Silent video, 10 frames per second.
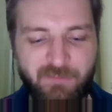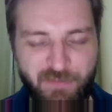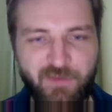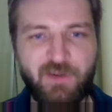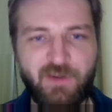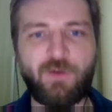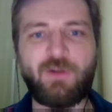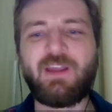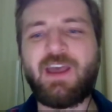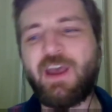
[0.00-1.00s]

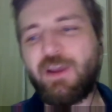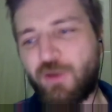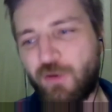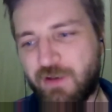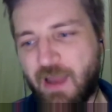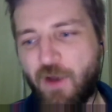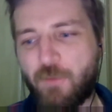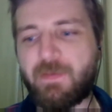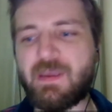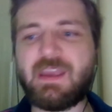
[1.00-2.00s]
physical could now
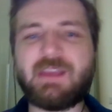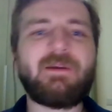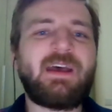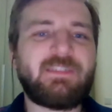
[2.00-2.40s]
be